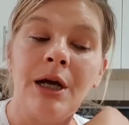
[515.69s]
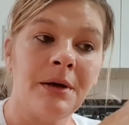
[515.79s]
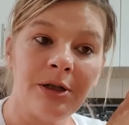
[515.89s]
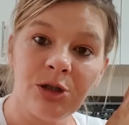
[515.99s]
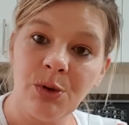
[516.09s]

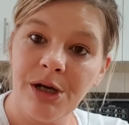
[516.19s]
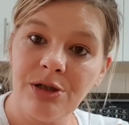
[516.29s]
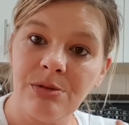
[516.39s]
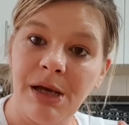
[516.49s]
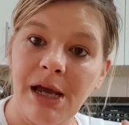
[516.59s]
I'm going to squirt
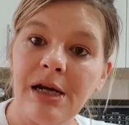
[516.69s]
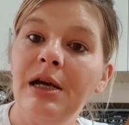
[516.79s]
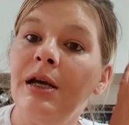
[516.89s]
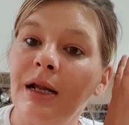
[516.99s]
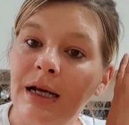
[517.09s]
some in,
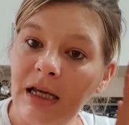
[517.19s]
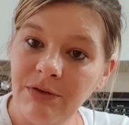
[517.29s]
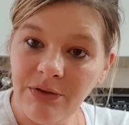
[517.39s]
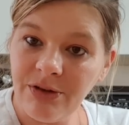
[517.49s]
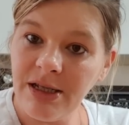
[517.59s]
leave
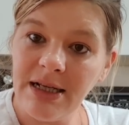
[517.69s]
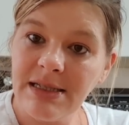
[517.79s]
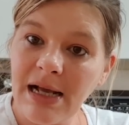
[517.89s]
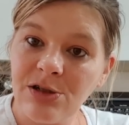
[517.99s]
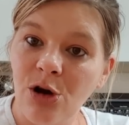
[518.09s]
it for the
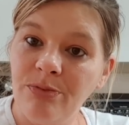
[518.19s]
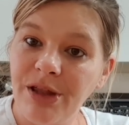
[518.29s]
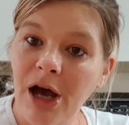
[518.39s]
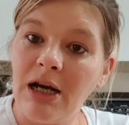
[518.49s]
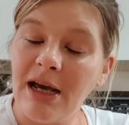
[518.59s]
exact time
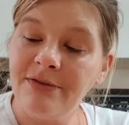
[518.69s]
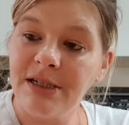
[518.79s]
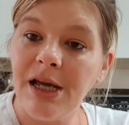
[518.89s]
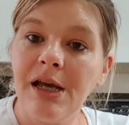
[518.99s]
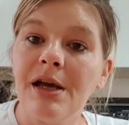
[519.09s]
that I left
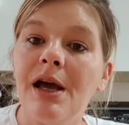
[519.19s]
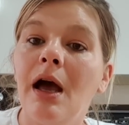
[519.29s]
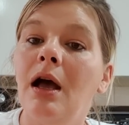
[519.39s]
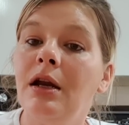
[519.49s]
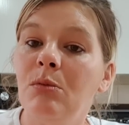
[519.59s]
it,
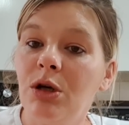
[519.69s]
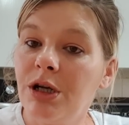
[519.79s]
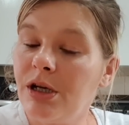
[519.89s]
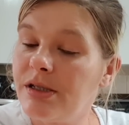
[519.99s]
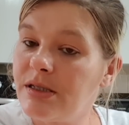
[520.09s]
and then we're
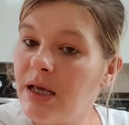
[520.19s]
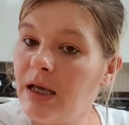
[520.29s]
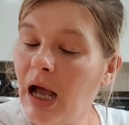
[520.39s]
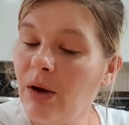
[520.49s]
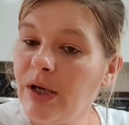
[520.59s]
going to see
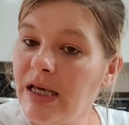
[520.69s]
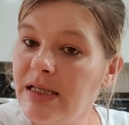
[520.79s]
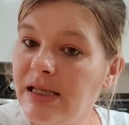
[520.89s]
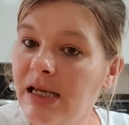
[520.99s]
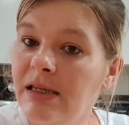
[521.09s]
how
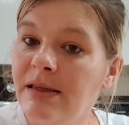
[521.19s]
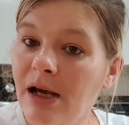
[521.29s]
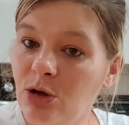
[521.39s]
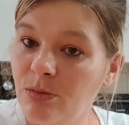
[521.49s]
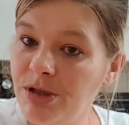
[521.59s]
easy
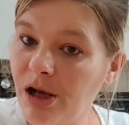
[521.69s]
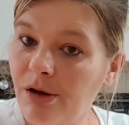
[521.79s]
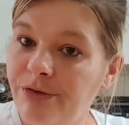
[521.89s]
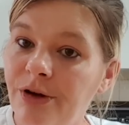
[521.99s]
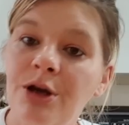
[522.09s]
that comes
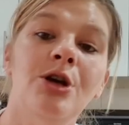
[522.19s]
off.